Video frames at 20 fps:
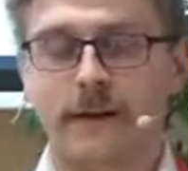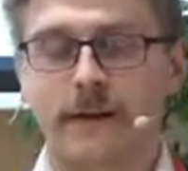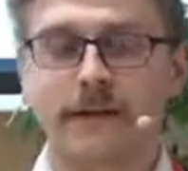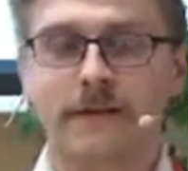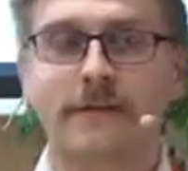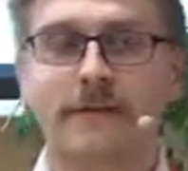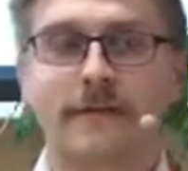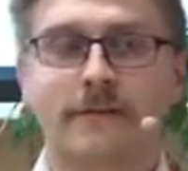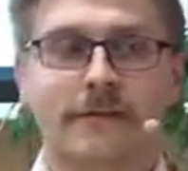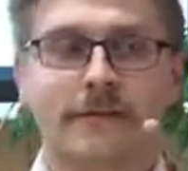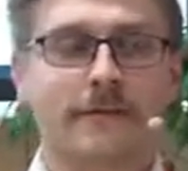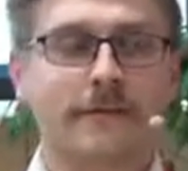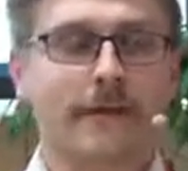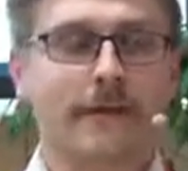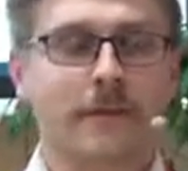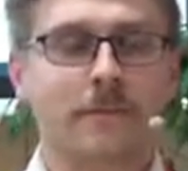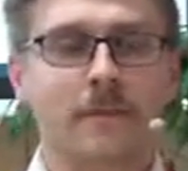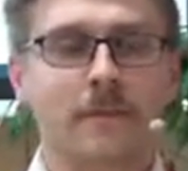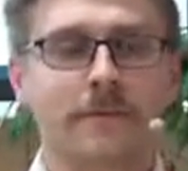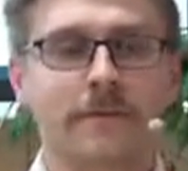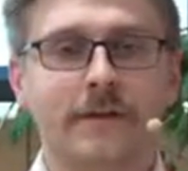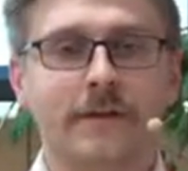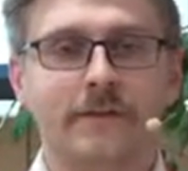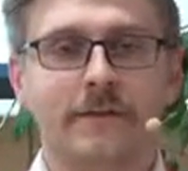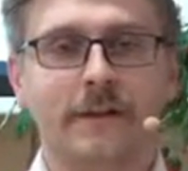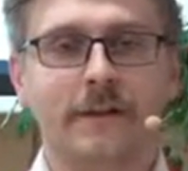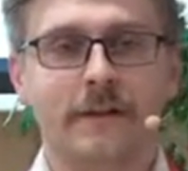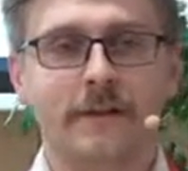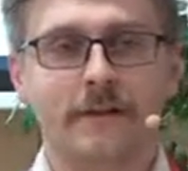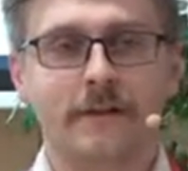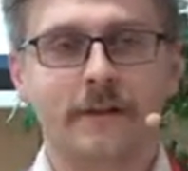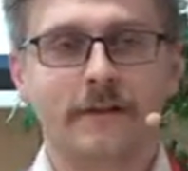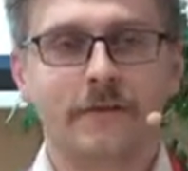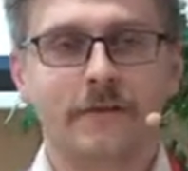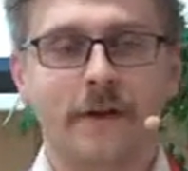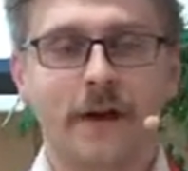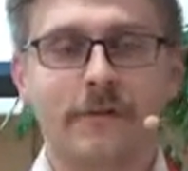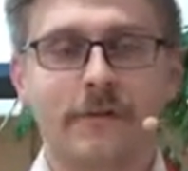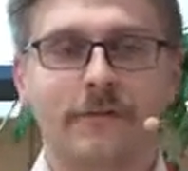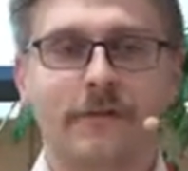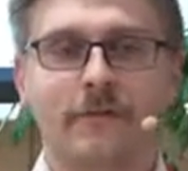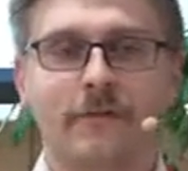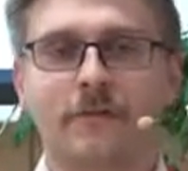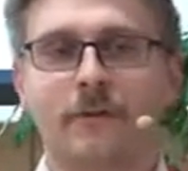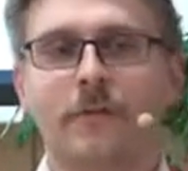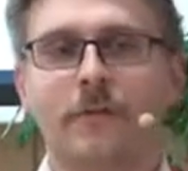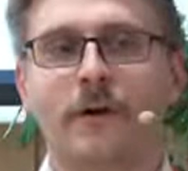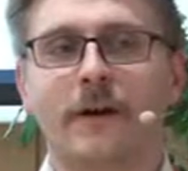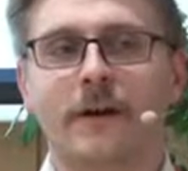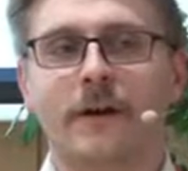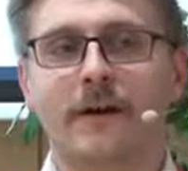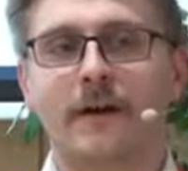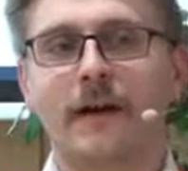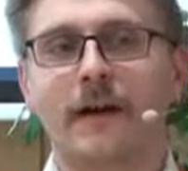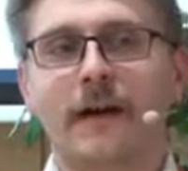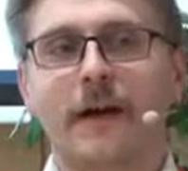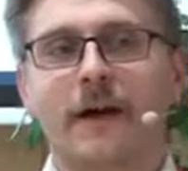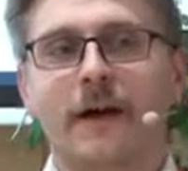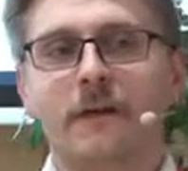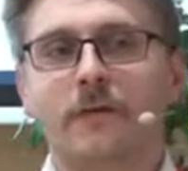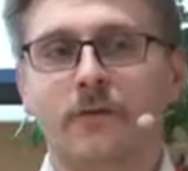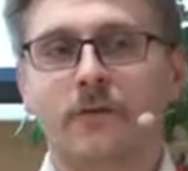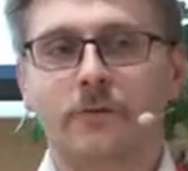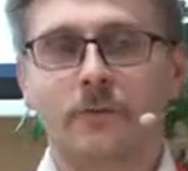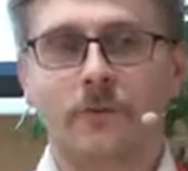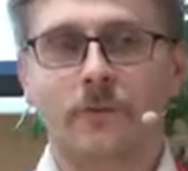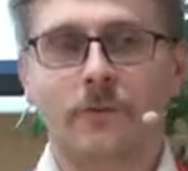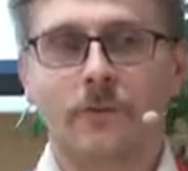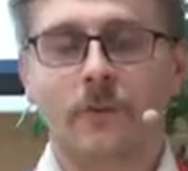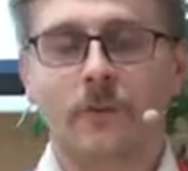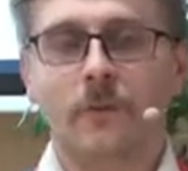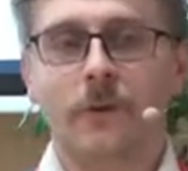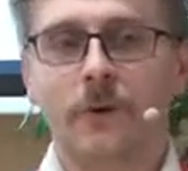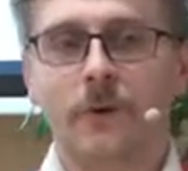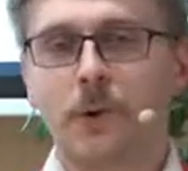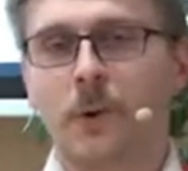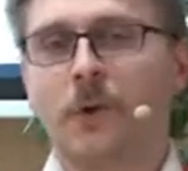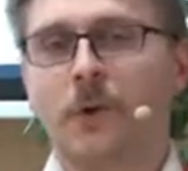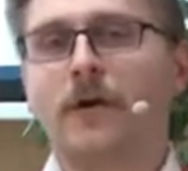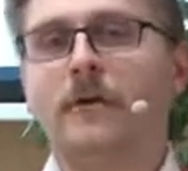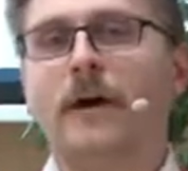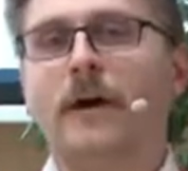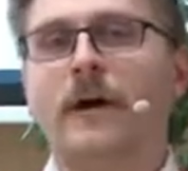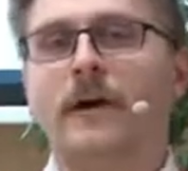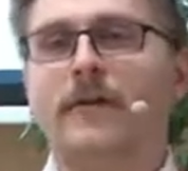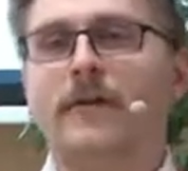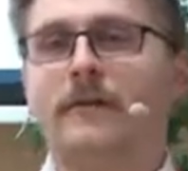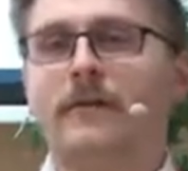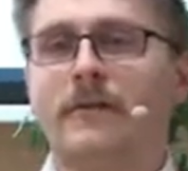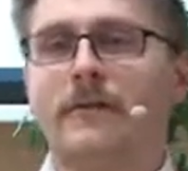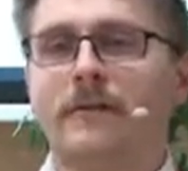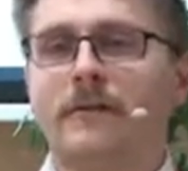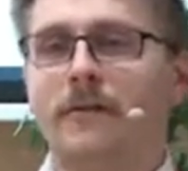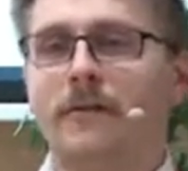it's the simplest and the fastest way to visualize